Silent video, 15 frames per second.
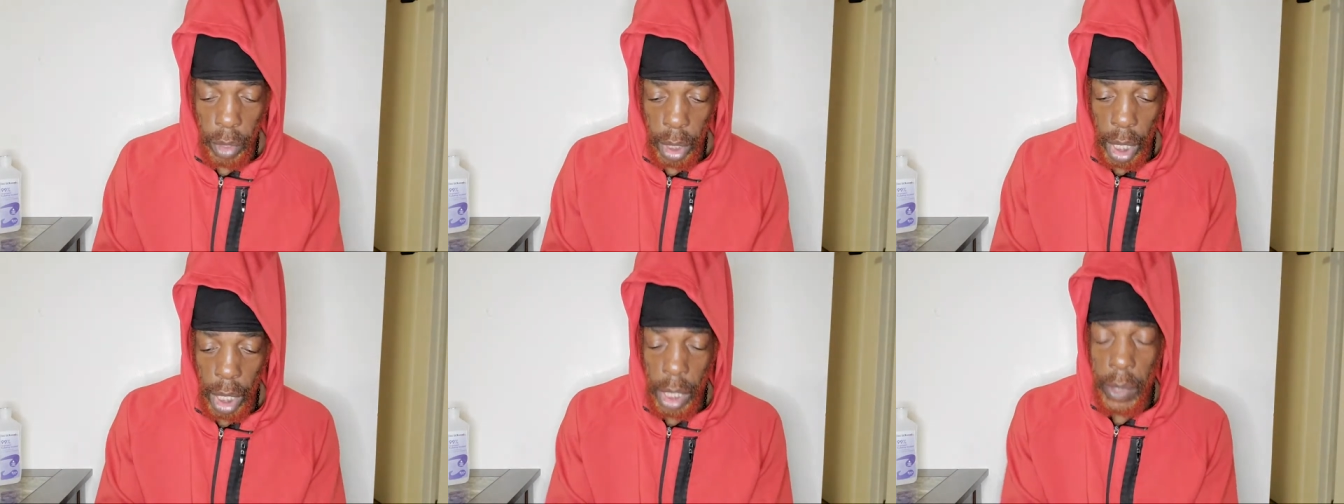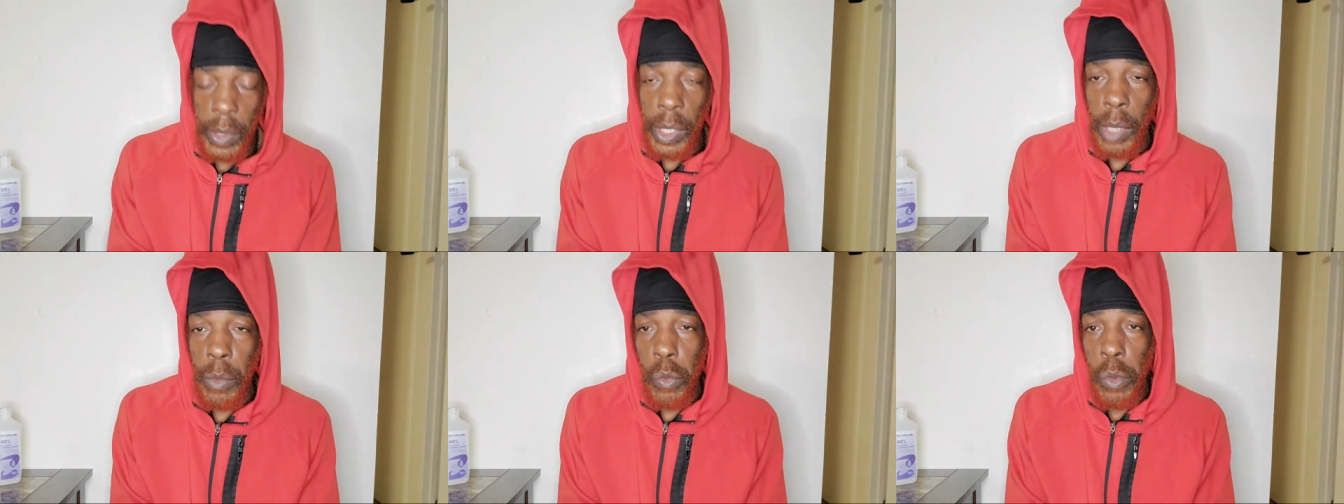the
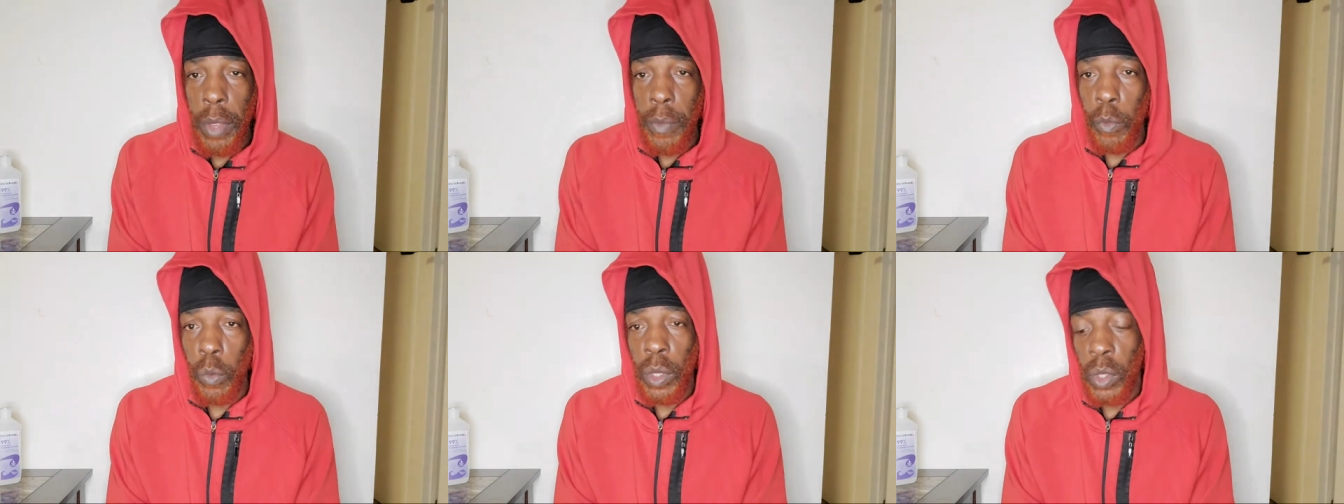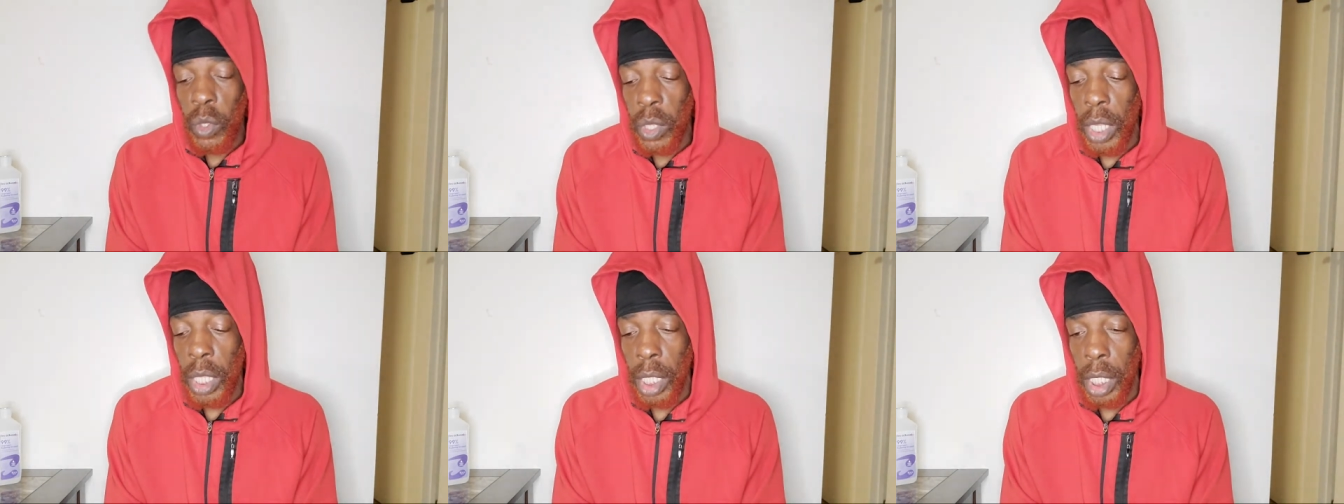same rim. We're
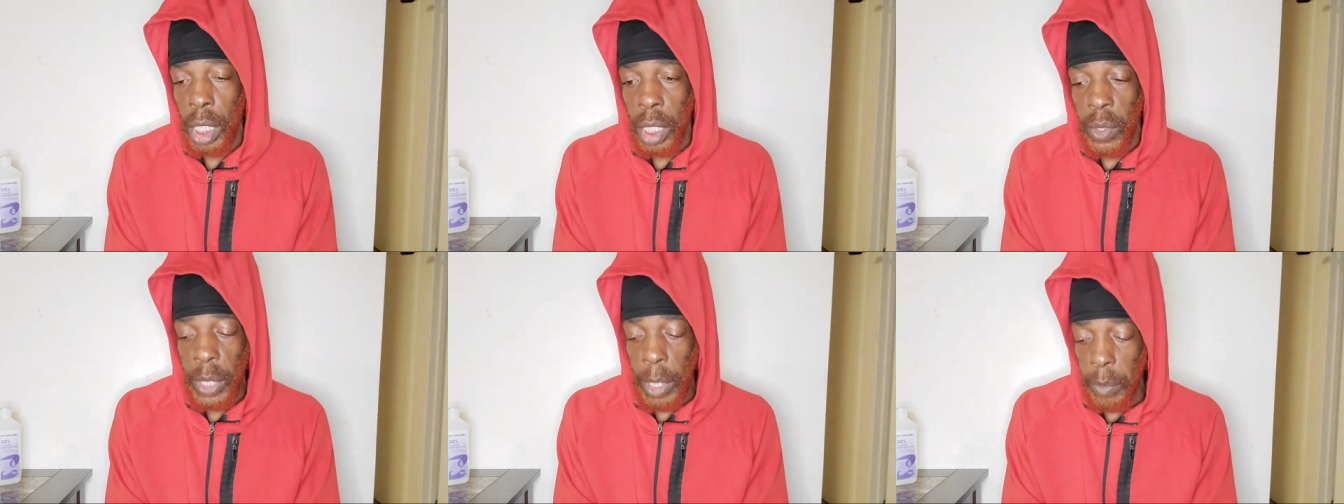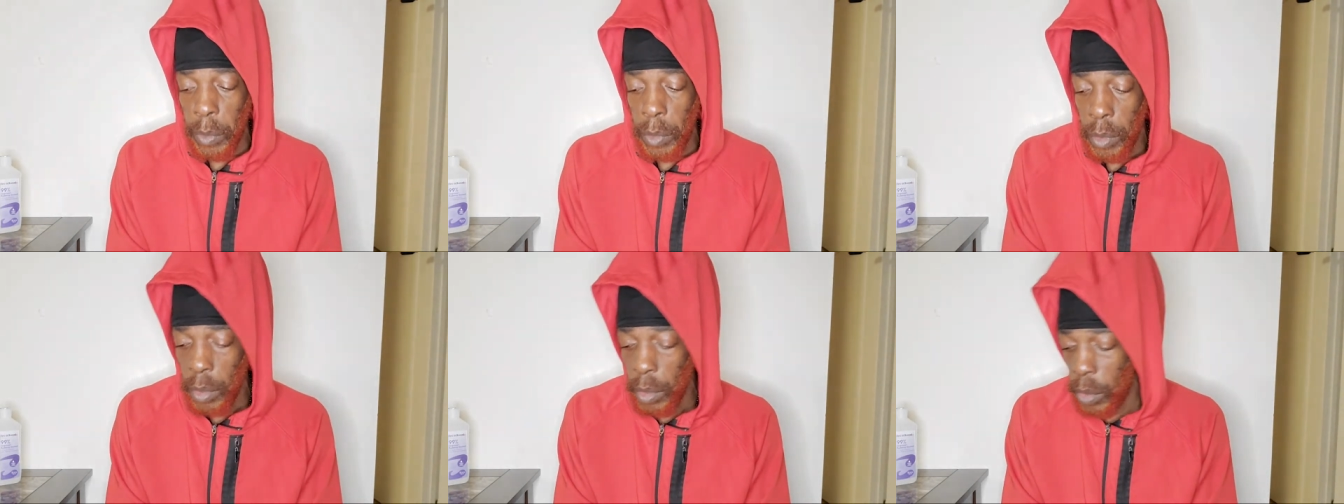standing in the same
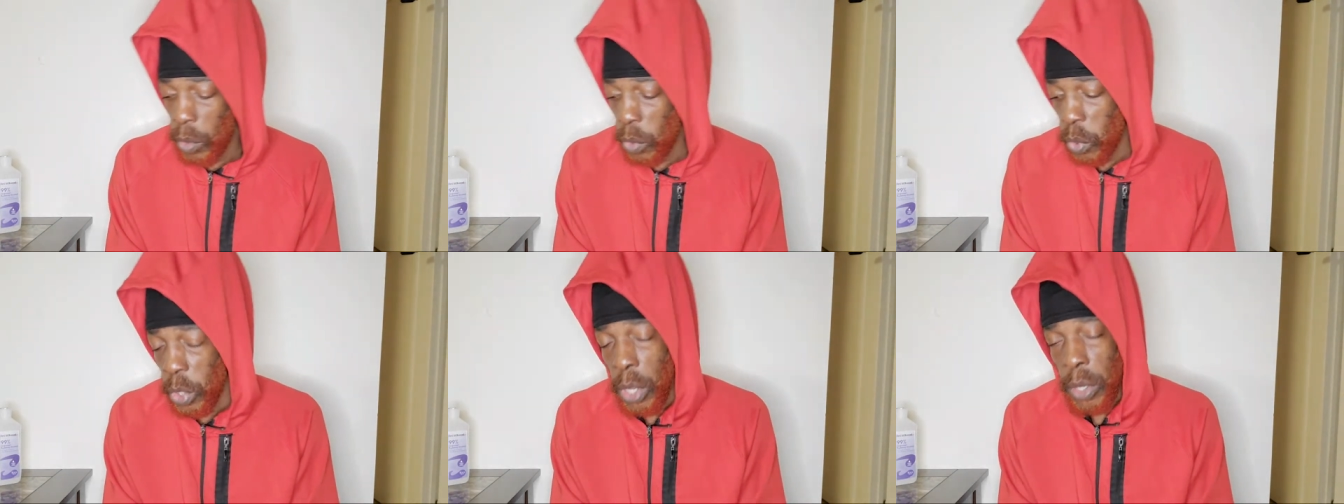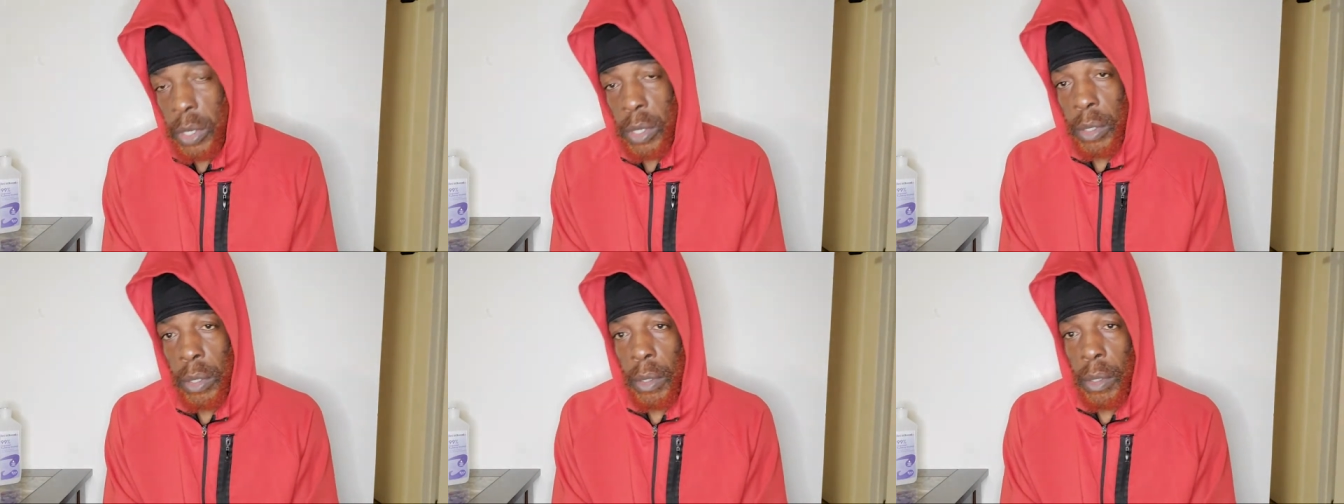circle.